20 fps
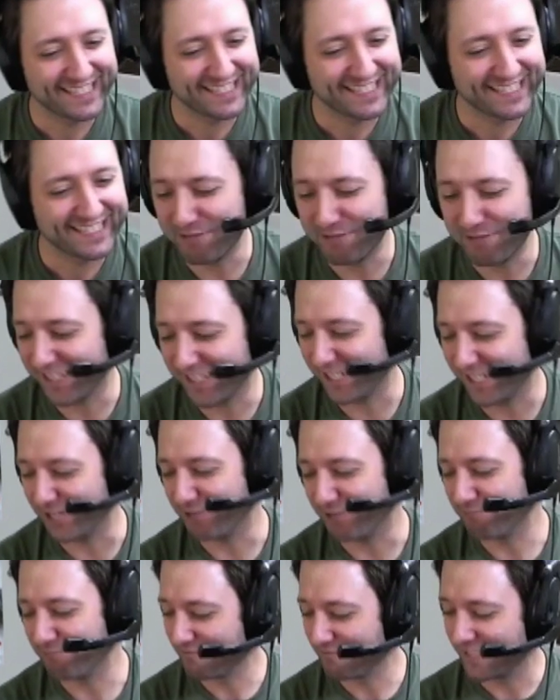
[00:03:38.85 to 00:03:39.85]
but you
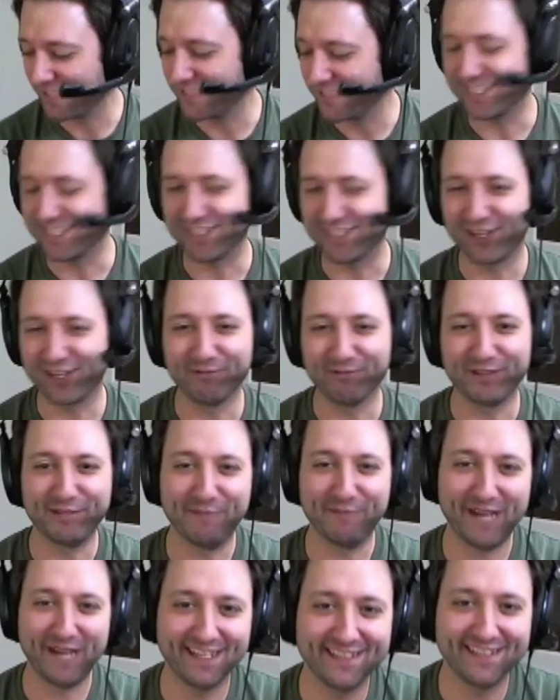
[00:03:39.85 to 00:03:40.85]
know, take the good with the
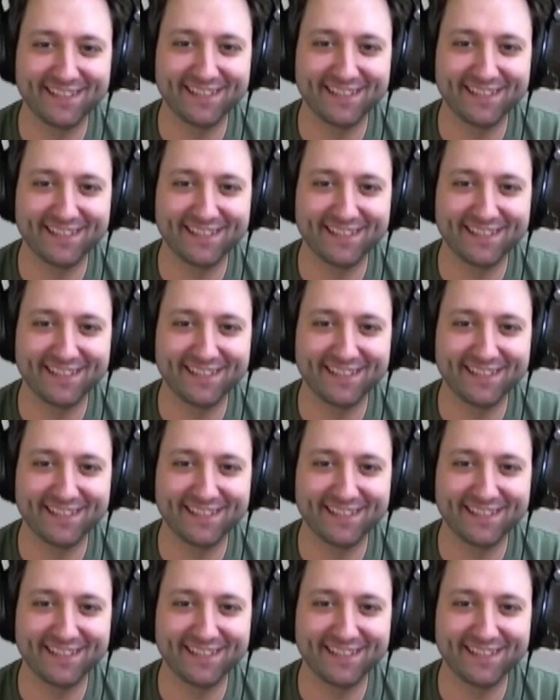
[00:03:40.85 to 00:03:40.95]
bad.